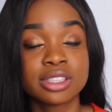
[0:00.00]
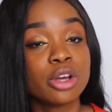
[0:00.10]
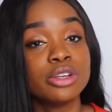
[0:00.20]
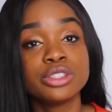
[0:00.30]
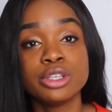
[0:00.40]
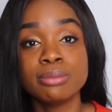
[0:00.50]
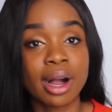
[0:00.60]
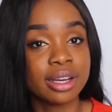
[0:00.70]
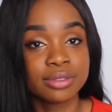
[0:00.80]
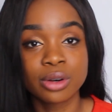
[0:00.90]
those who
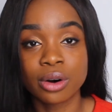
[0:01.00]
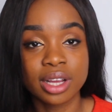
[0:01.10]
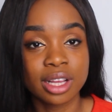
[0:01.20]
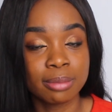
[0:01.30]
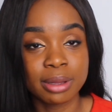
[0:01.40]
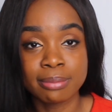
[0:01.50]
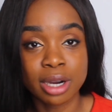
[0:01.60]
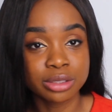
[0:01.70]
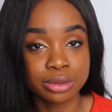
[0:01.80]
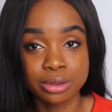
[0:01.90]
might have got it a bit
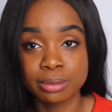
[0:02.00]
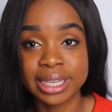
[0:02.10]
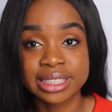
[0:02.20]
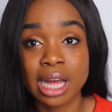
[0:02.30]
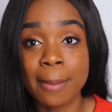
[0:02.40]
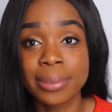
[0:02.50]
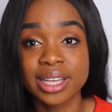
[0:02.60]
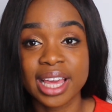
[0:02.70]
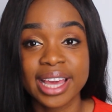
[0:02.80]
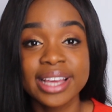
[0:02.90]
muddled or mixed up,
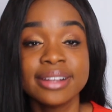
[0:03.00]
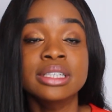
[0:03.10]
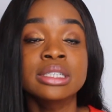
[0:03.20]
okay?